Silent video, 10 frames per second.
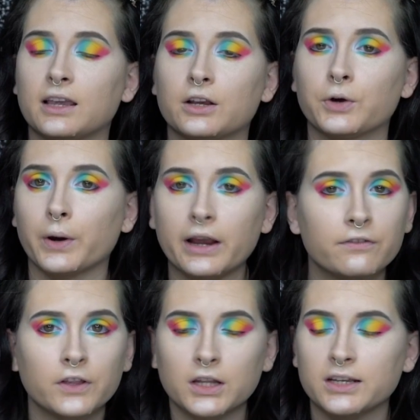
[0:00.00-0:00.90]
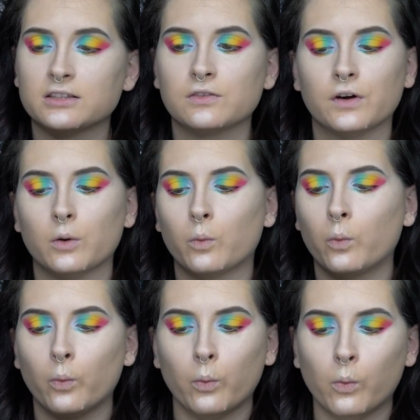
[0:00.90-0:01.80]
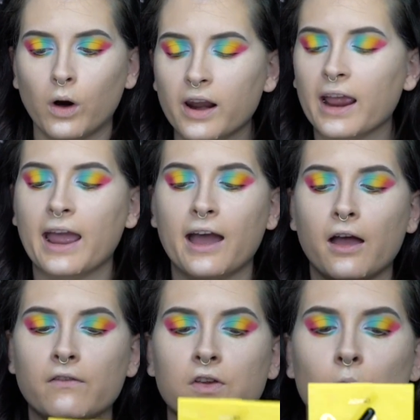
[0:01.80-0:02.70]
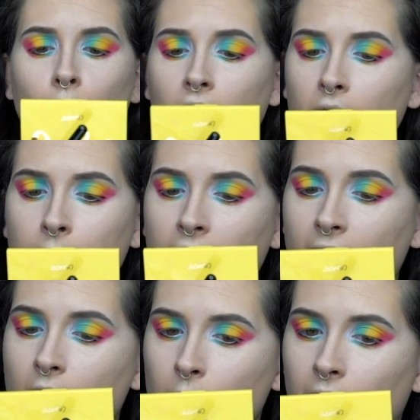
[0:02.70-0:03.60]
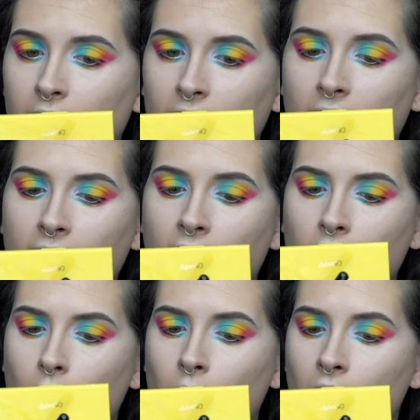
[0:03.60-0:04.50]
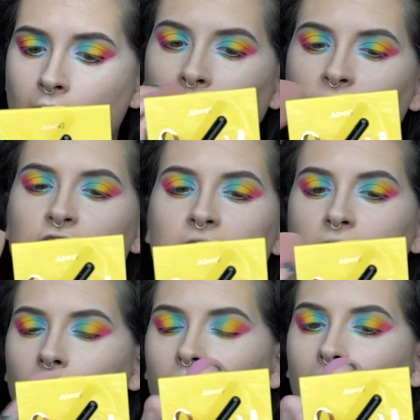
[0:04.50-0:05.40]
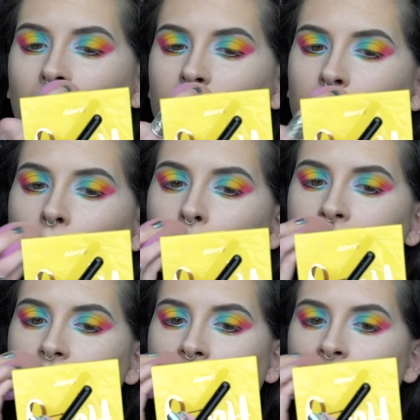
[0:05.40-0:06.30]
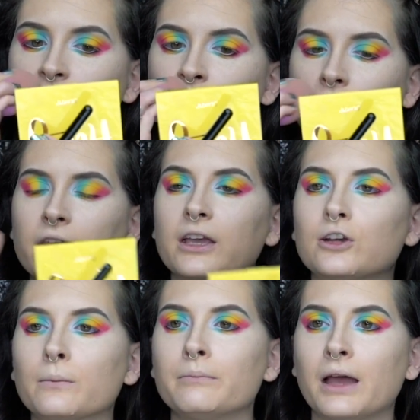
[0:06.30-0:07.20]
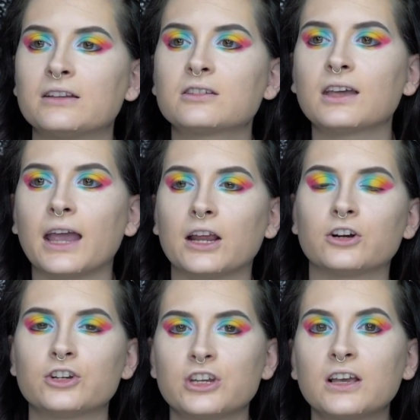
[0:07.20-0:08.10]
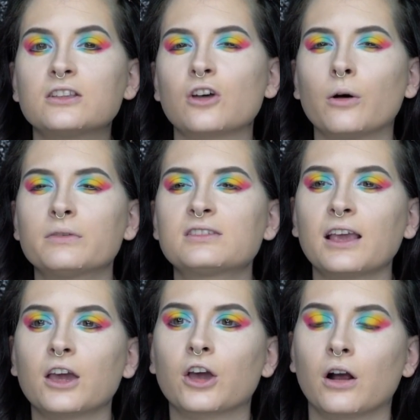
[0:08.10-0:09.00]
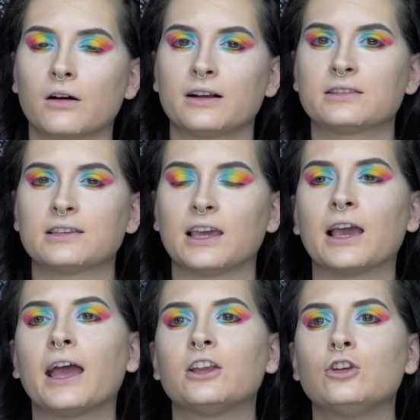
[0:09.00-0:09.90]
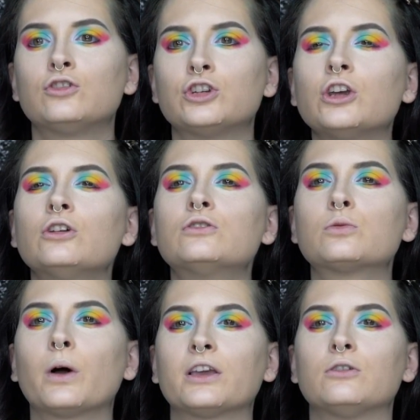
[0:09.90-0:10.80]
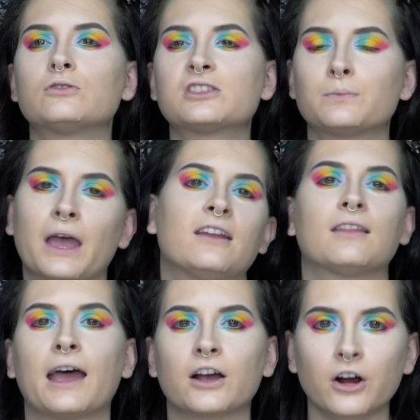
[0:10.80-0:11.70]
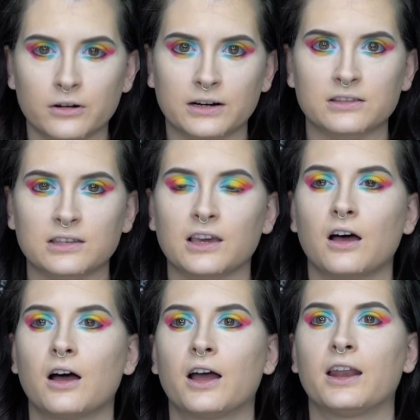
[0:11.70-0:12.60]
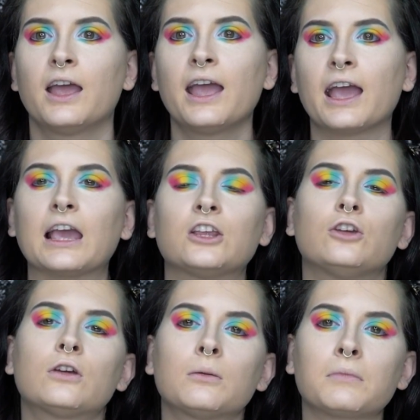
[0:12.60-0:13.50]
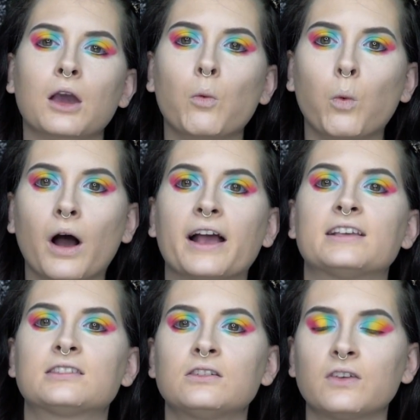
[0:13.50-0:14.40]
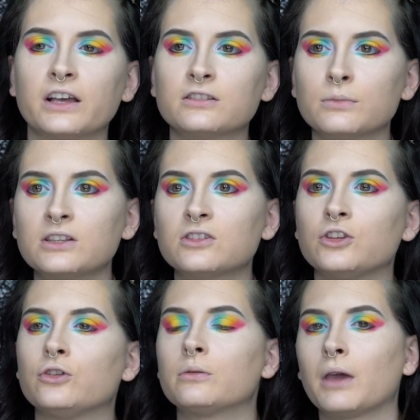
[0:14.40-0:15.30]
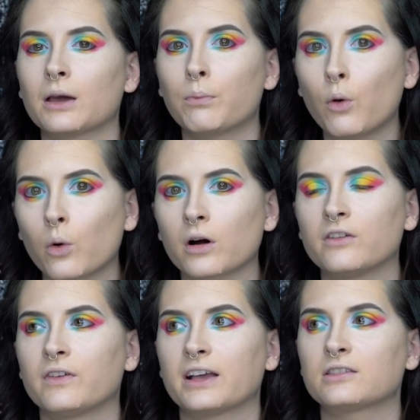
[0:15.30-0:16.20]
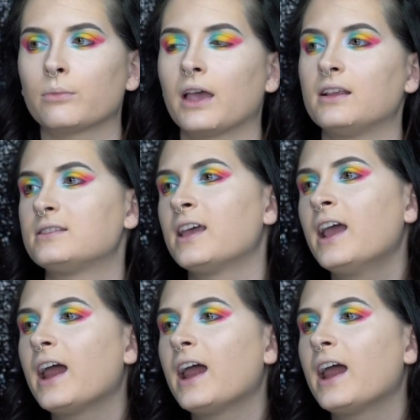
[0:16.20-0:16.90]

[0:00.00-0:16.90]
and gratefulness for what I have and where I'm at right now. And I just have always kind of felt like your mental energy, it's almost like a currency, and you choose what you spend that currency on, and you can make wise investments and you can make poor investments.